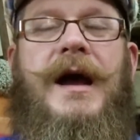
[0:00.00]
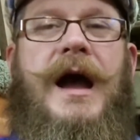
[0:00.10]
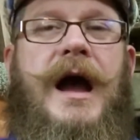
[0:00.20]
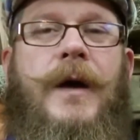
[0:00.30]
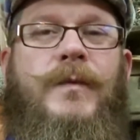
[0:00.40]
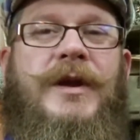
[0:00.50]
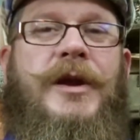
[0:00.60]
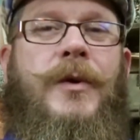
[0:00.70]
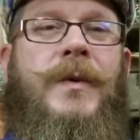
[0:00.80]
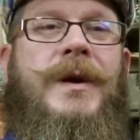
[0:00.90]

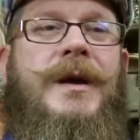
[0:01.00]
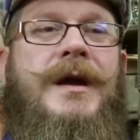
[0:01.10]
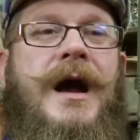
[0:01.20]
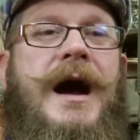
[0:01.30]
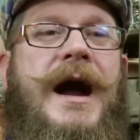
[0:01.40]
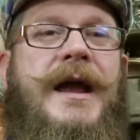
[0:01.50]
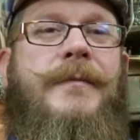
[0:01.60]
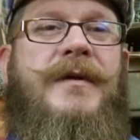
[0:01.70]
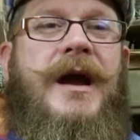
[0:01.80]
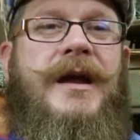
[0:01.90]
I
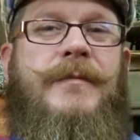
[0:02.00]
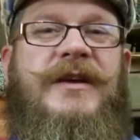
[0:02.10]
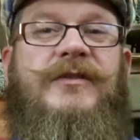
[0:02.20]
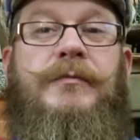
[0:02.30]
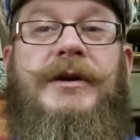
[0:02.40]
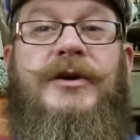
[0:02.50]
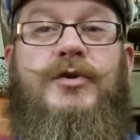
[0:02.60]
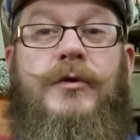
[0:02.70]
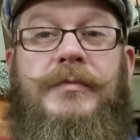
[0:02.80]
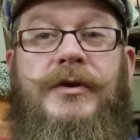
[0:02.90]
am a
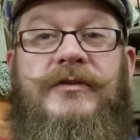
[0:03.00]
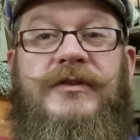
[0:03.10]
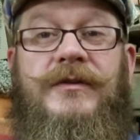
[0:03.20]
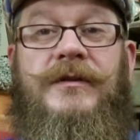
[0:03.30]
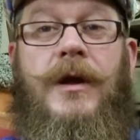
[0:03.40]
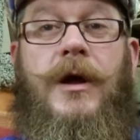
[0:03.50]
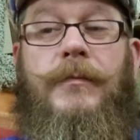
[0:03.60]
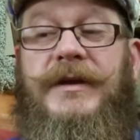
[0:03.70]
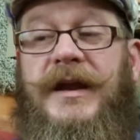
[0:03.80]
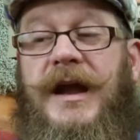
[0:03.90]
spiritual person,
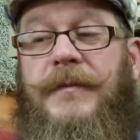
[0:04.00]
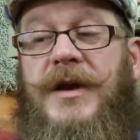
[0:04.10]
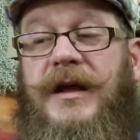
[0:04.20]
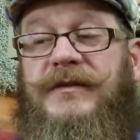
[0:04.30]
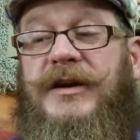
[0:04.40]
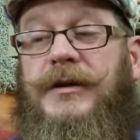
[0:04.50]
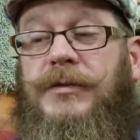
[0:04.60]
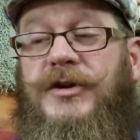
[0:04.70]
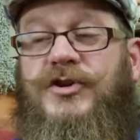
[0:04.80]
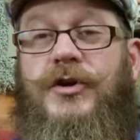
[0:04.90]
albeit I am not
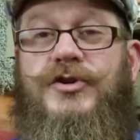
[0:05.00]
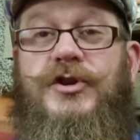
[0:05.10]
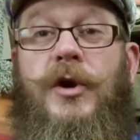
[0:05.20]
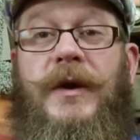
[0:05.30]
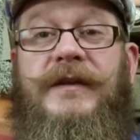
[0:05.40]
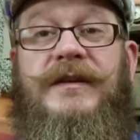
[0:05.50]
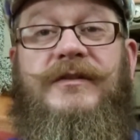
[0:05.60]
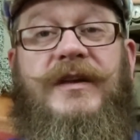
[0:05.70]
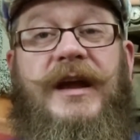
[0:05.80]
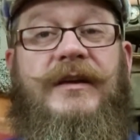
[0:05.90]
terribly church going
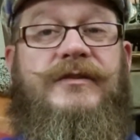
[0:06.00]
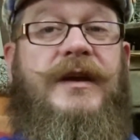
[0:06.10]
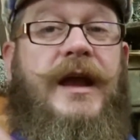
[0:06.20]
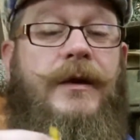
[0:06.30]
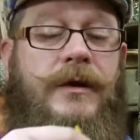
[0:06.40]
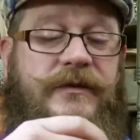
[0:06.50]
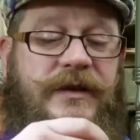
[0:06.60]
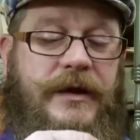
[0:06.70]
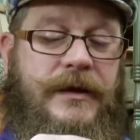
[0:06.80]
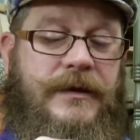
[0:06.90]
these days. Hang on a
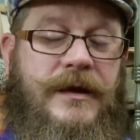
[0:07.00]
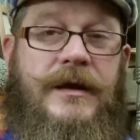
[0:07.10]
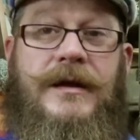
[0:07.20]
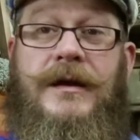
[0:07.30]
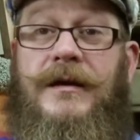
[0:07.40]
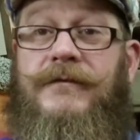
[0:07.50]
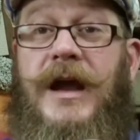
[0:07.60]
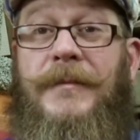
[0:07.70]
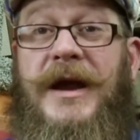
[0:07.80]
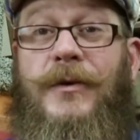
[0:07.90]
second.
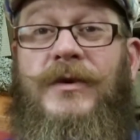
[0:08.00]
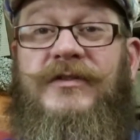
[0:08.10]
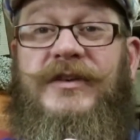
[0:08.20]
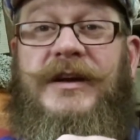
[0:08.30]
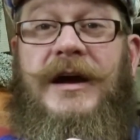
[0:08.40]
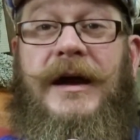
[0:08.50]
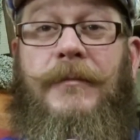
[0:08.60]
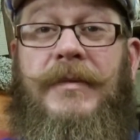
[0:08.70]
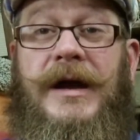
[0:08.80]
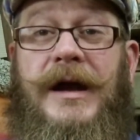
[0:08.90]
Got my
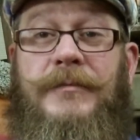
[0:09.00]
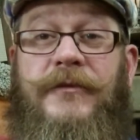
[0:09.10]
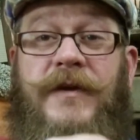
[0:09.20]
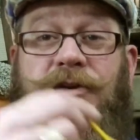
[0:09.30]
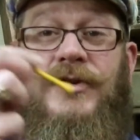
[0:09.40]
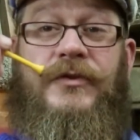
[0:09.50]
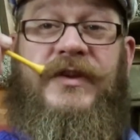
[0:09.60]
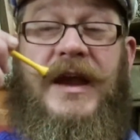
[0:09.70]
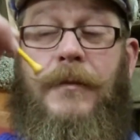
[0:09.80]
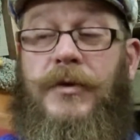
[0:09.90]
Aristocob professional
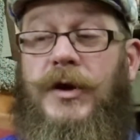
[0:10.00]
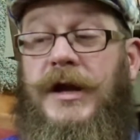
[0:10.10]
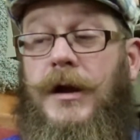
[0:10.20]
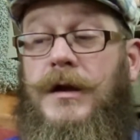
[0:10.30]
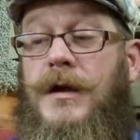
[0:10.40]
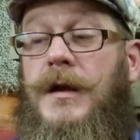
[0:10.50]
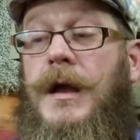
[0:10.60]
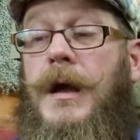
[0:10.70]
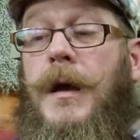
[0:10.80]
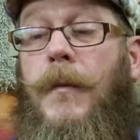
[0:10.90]
tamper here.
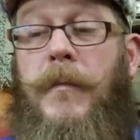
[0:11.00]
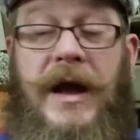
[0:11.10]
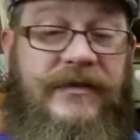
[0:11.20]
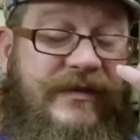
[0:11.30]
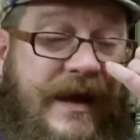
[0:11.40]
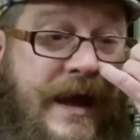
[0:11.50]
But,